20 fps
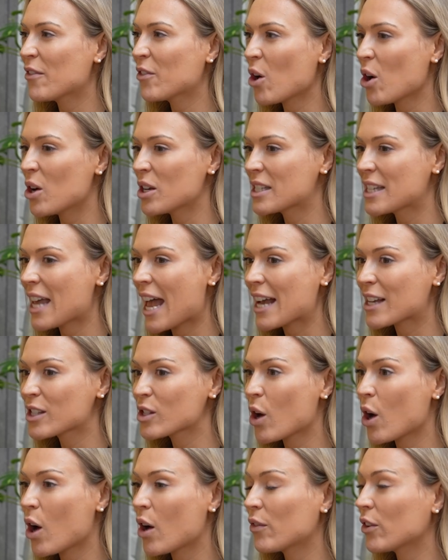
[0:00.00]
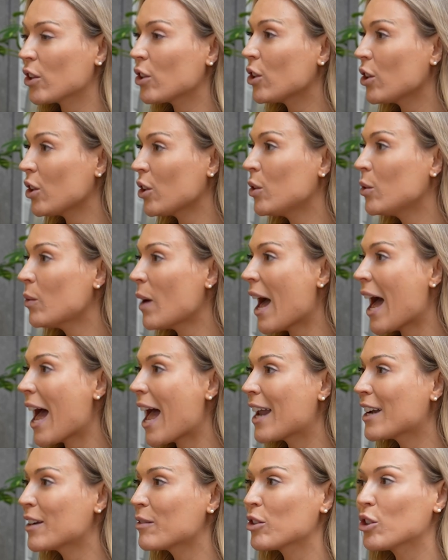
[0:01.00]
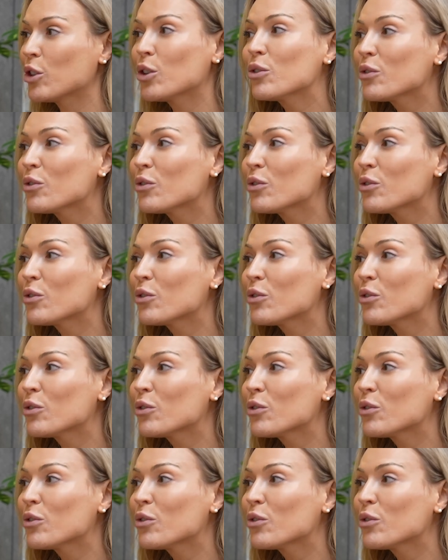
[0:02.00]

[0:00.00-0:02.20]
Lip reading: context of you and your